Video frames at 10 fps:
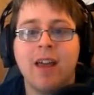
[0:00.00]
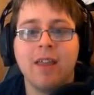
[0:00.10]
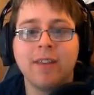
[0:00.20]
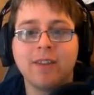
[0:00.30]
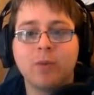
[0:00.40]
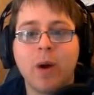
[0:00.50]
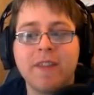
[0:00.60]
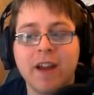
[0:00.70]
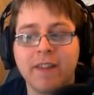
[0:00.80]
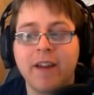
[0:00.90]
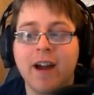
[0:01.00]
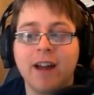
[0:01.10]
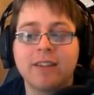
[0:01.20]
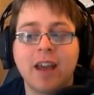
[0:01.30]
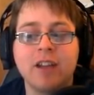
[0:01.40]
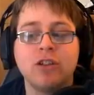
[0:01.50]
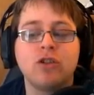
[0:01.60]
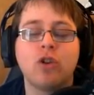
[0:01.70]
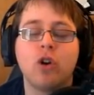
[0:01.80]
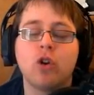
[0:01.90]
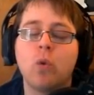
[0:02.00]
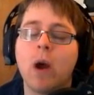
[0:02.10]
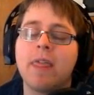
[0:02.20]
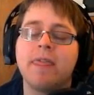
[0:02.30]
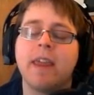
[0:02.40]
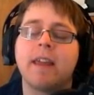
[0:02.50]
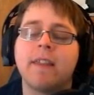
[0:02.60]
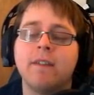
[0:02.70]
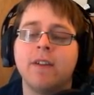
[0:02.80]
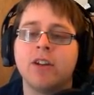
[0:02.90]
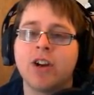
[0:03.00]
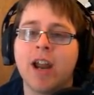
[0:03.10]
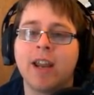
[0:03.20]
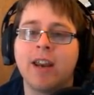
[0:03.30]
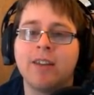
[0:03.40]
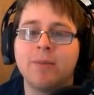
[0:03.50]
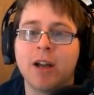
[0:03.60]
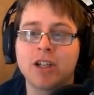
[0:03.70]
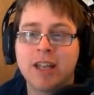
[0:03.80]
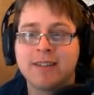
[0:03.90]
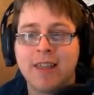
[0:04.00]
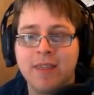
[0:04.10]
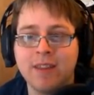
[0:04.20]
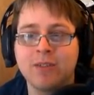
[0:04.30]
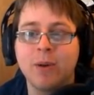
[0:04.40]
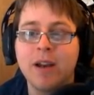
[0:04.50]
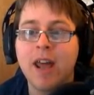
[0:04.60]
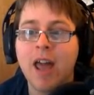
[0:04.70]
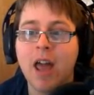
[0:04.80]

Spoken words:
This is why the other cards, I don't quite think they fit Dragon as much as this one.